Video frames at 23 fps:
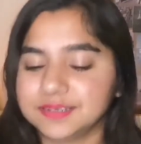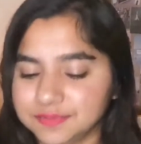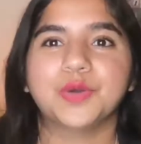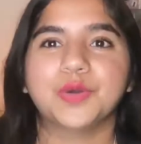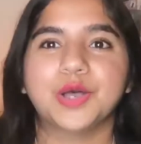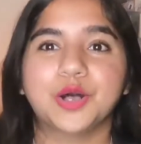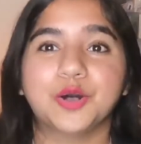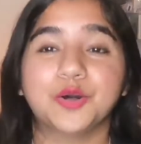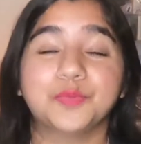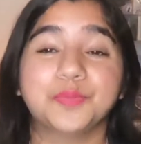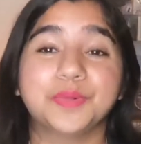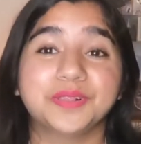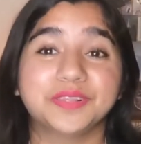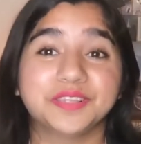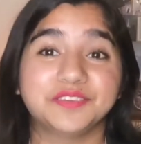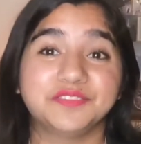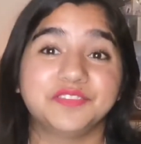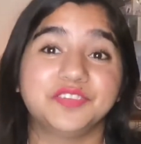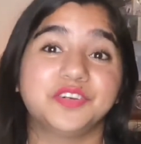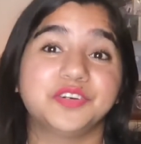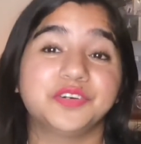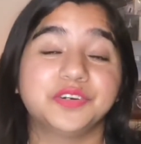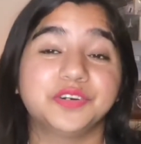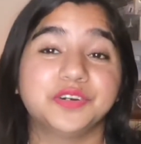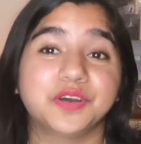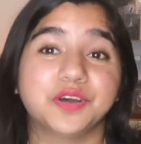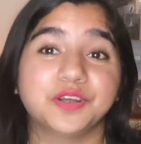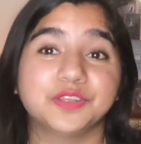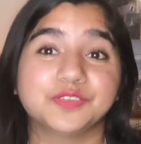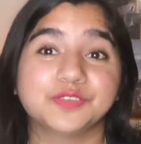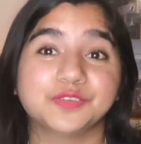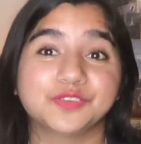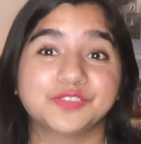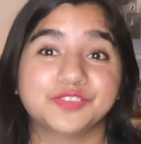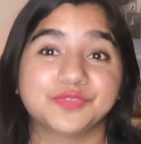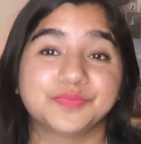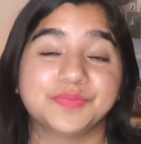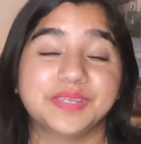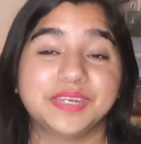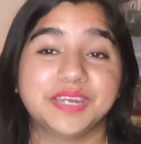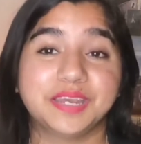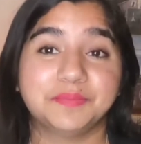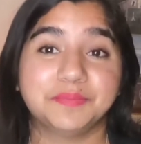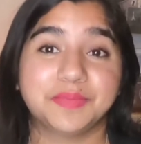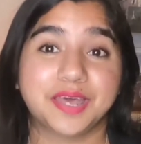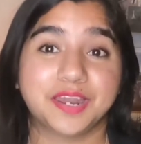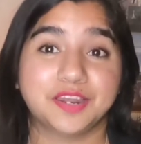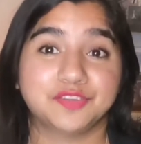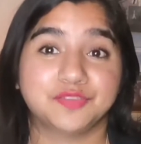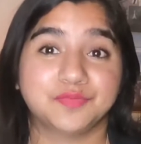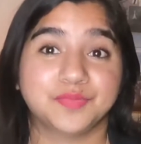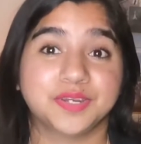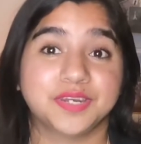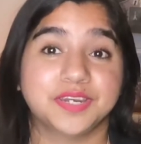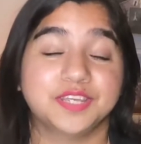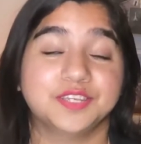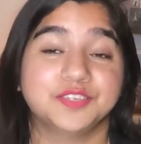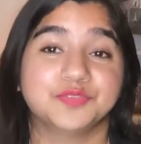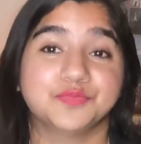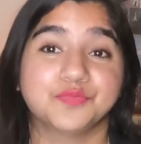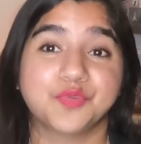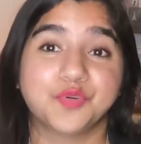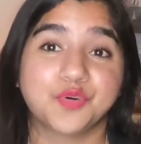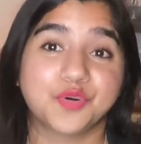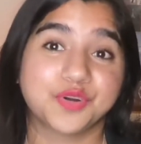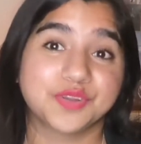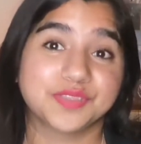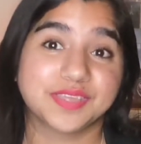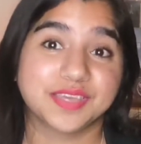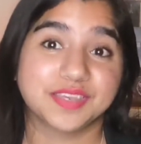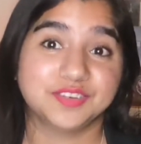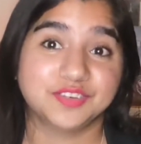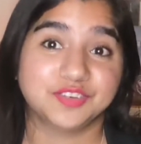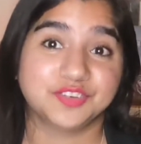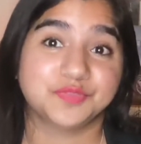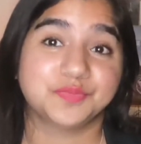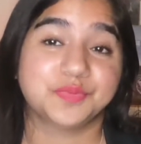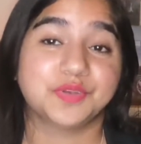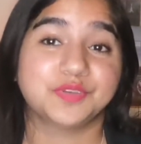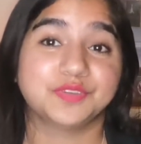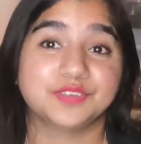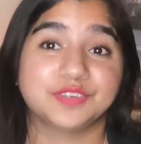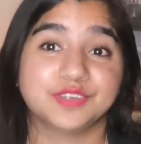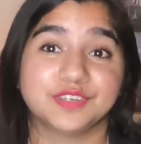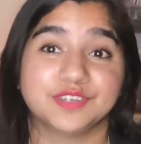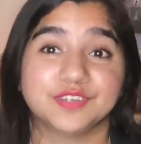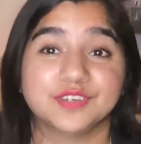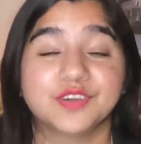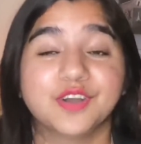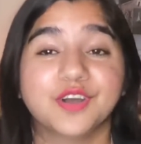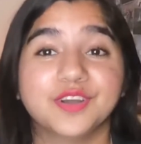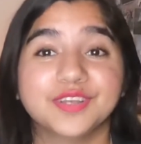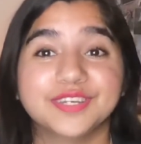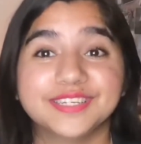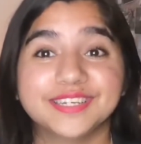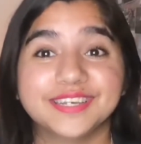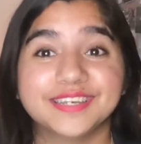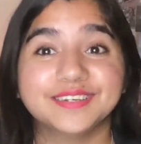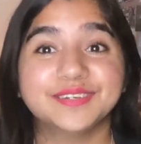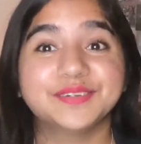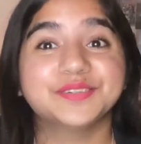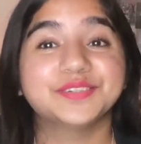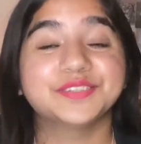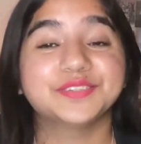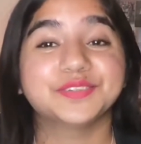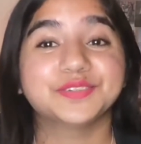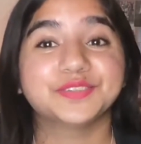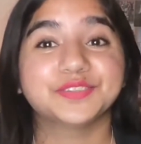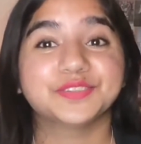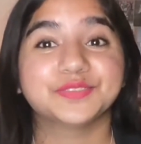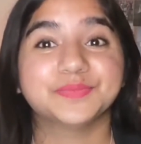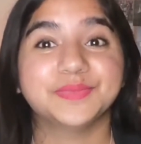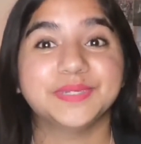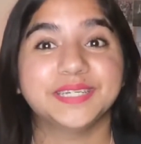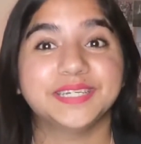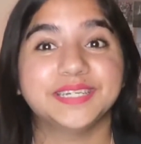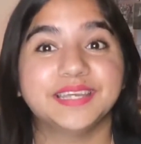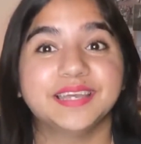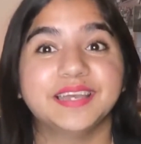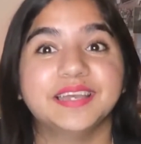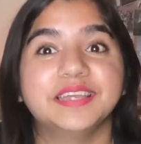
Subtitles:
Well, believe it or not, social media management is more than just posting content on social media.